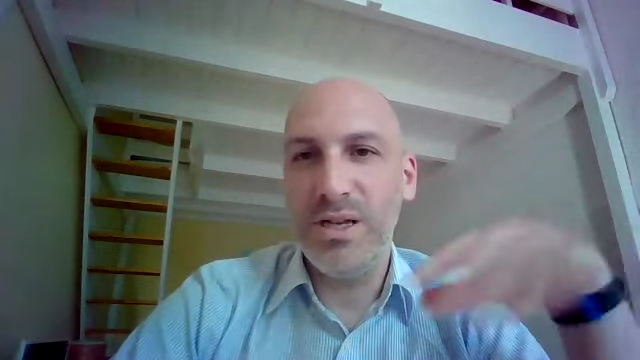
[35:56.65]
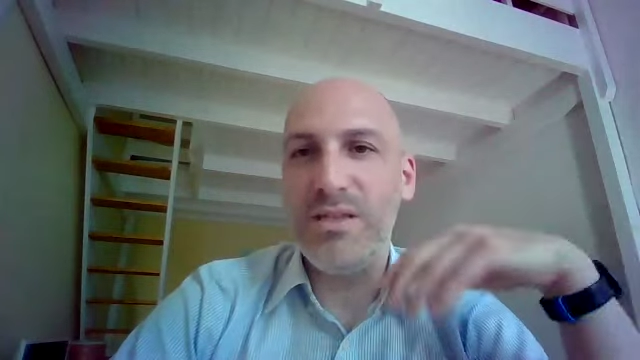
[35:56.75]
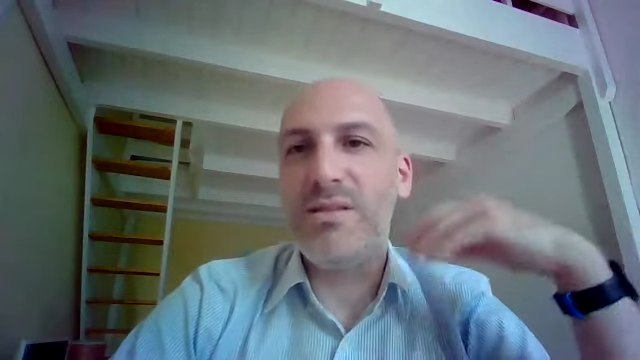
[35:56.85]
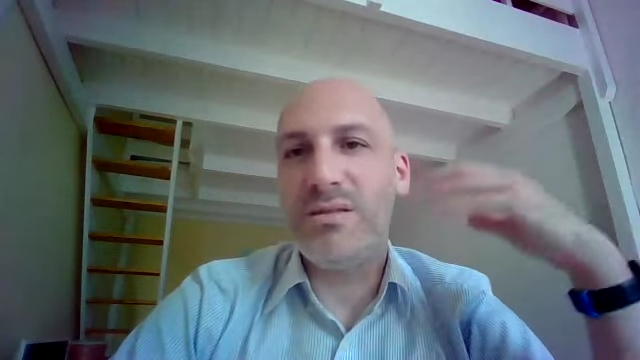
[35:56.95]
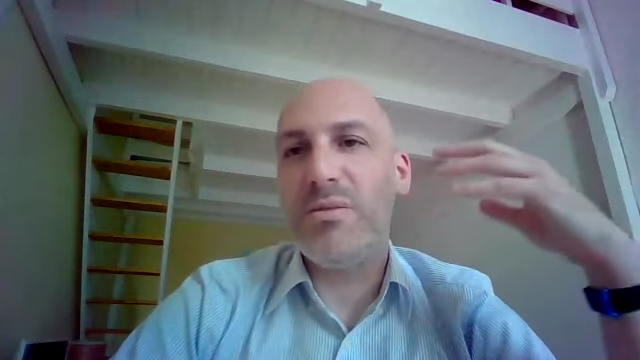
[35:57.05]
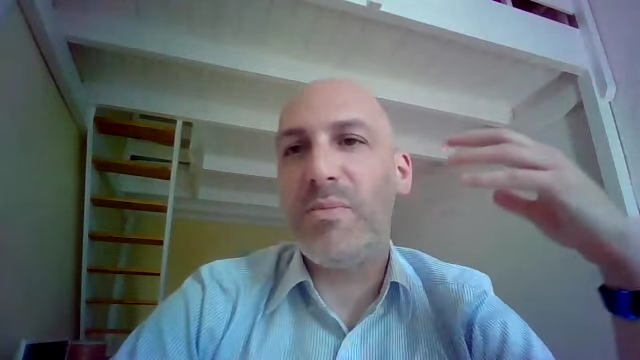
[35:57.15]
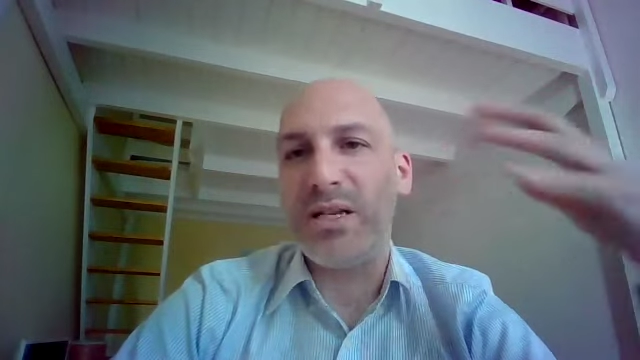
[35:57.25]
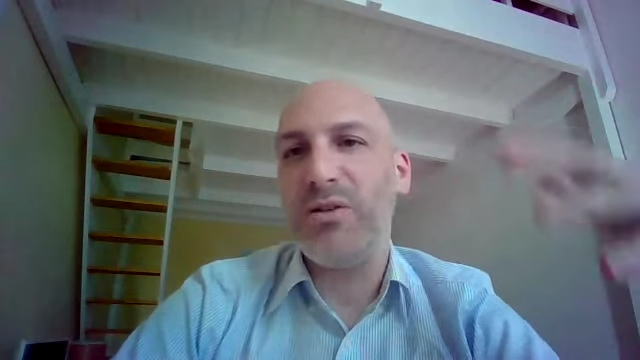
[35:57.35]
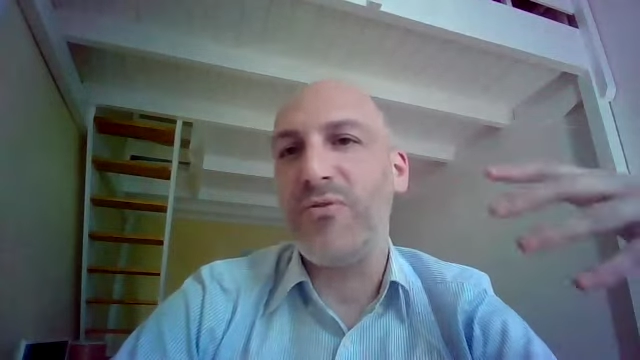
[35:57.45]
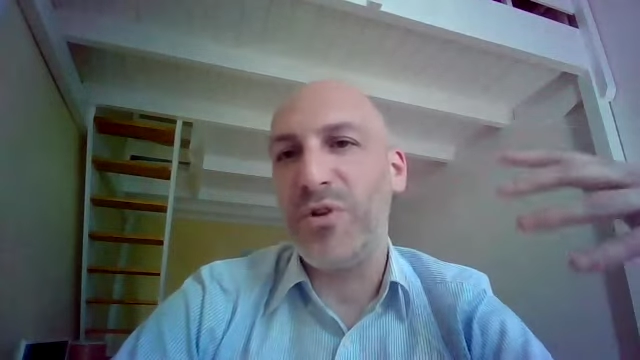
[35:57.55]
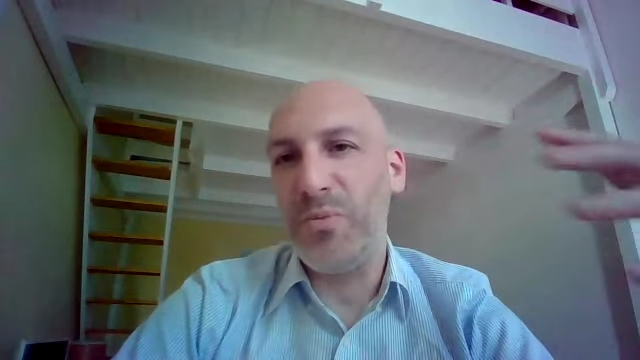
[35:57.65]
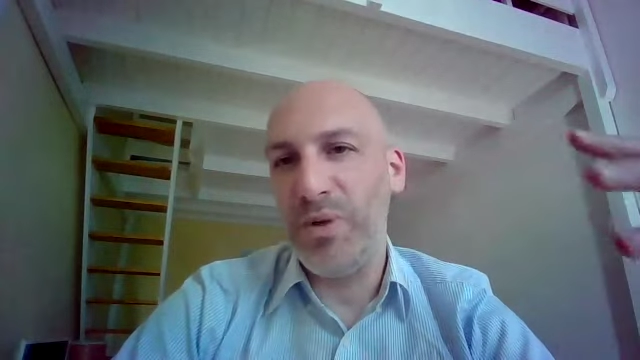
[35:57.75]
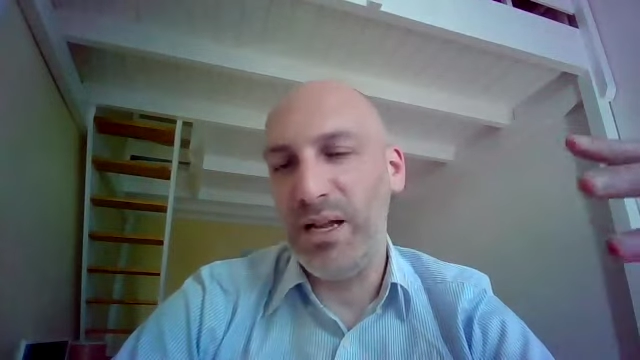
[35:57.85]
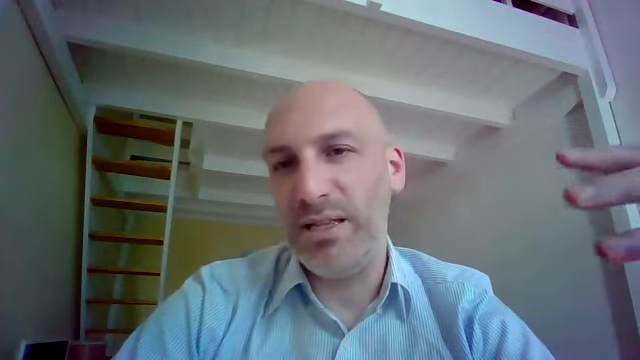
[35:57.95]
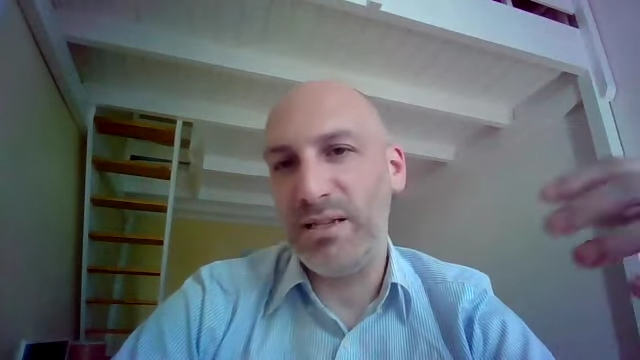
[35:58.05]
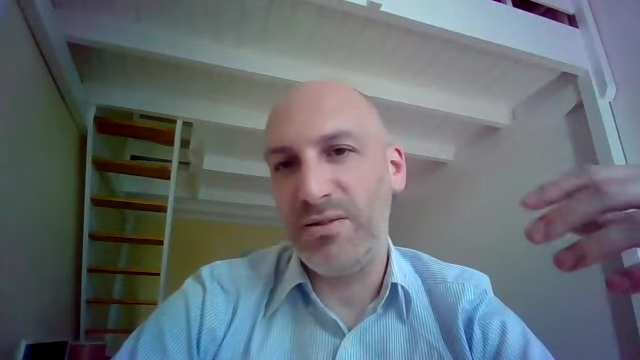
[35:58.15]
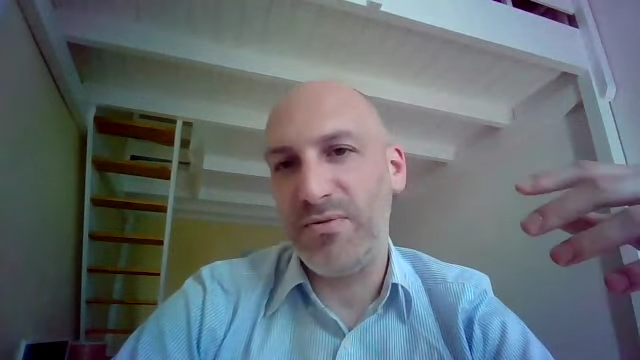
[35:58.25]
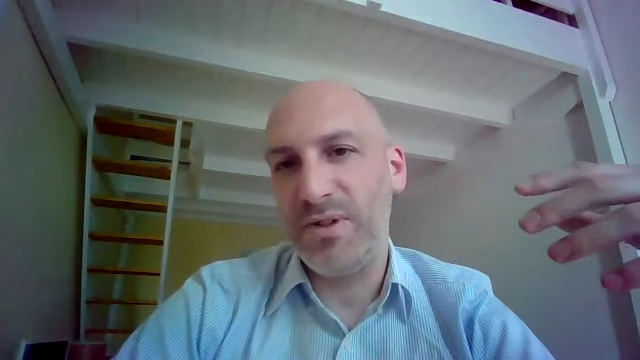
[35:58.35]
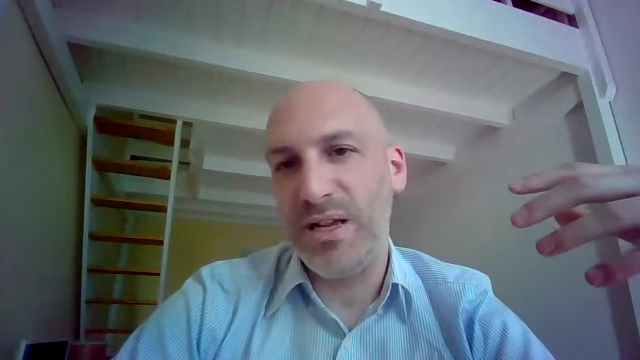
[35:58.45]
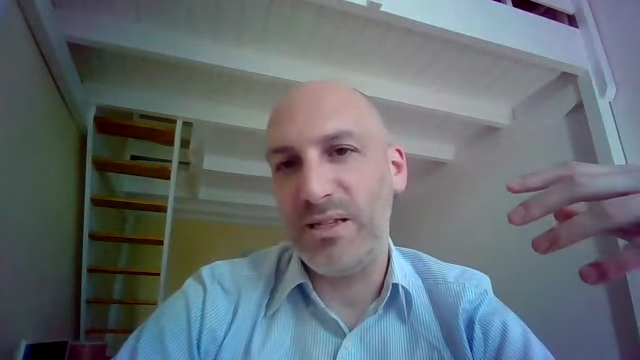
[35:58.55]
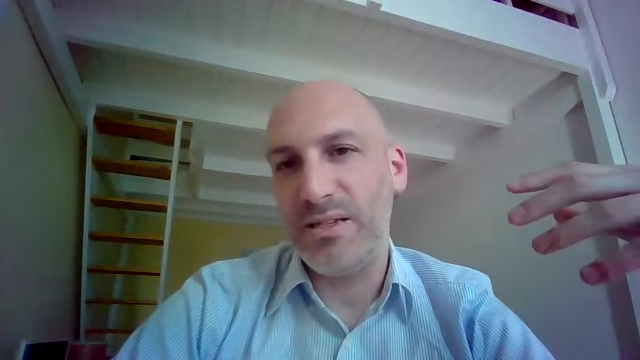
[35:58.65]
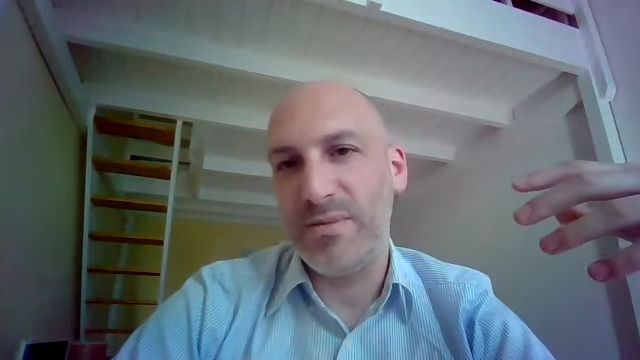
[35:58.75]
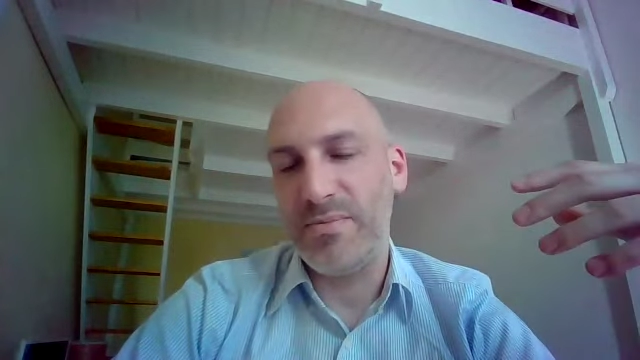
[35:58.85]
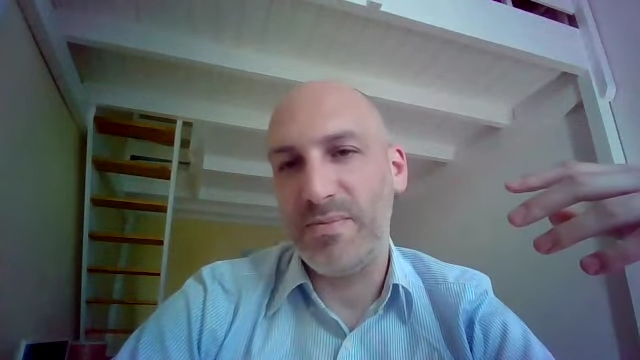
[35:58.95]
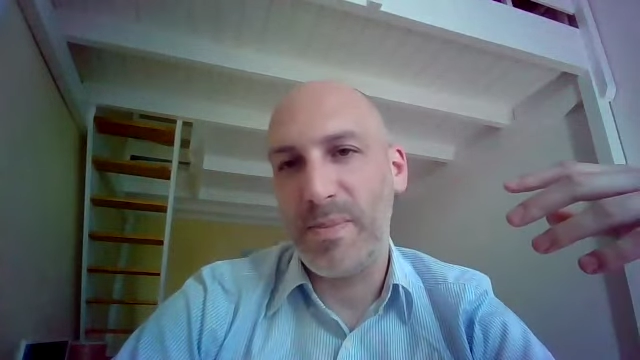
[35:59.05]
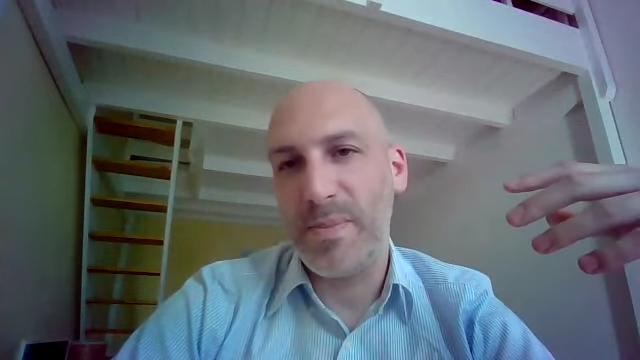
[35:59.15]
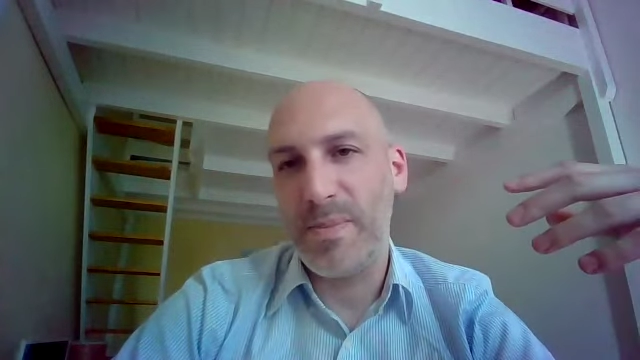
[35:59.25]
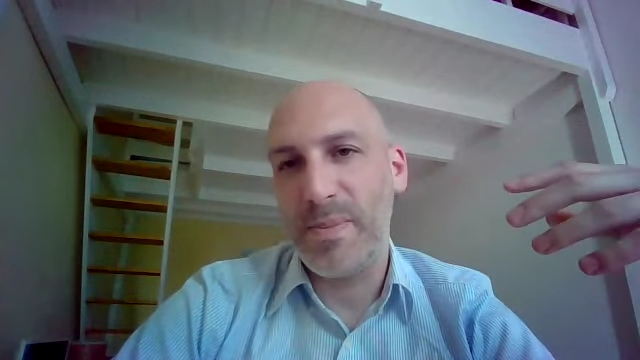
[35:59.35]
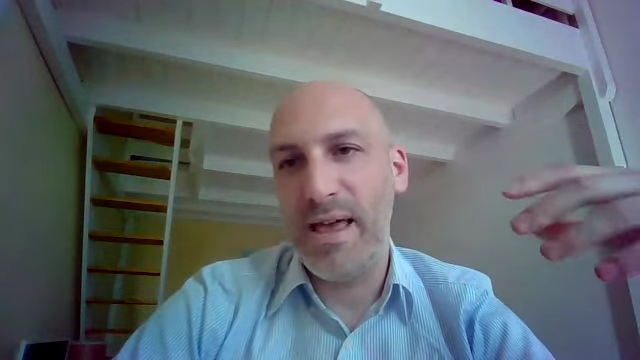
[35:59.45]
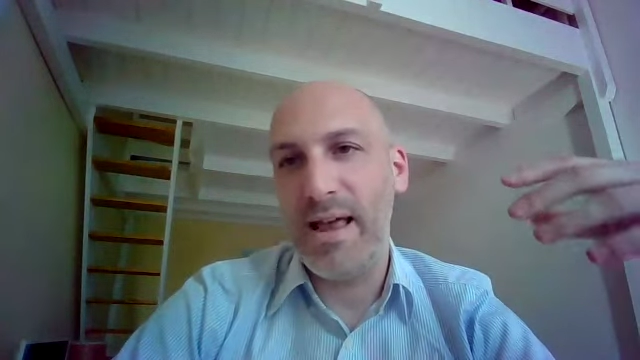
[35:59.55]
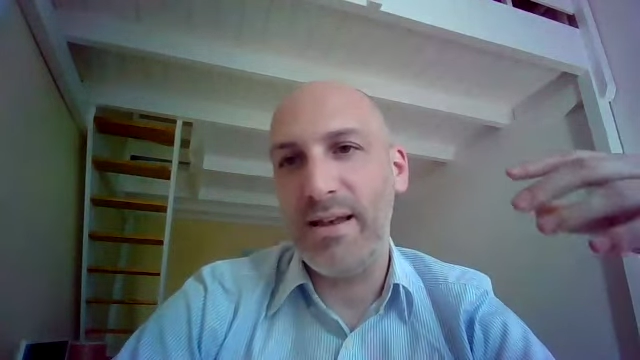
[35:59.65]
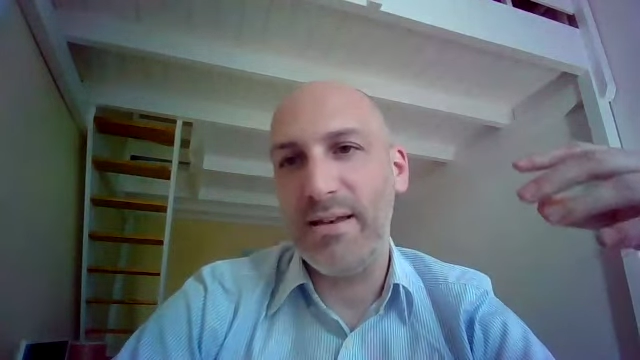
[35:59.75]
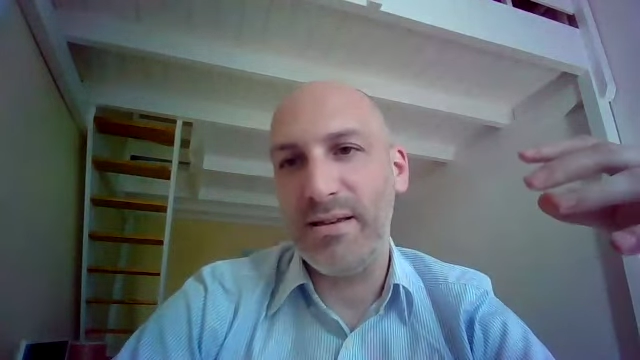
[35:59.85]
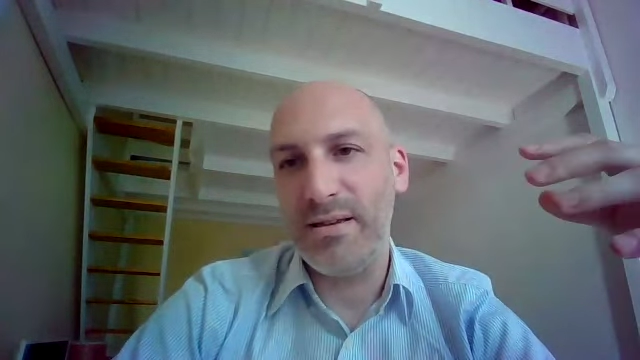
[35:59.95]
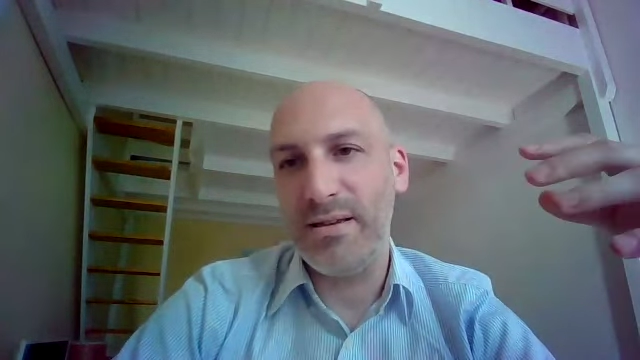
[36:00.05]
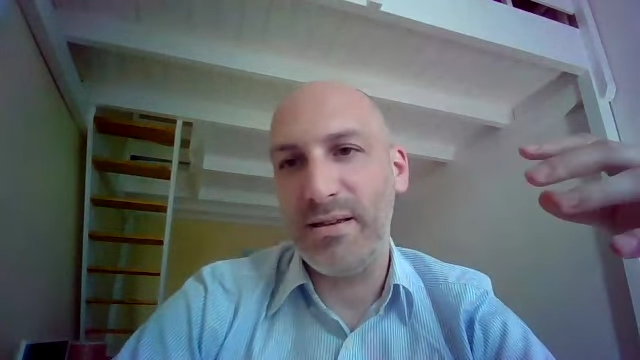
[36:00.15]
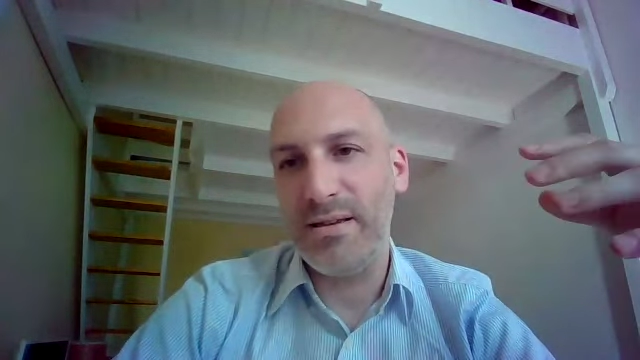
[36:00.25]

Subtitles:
it's a matter of completeness of data. And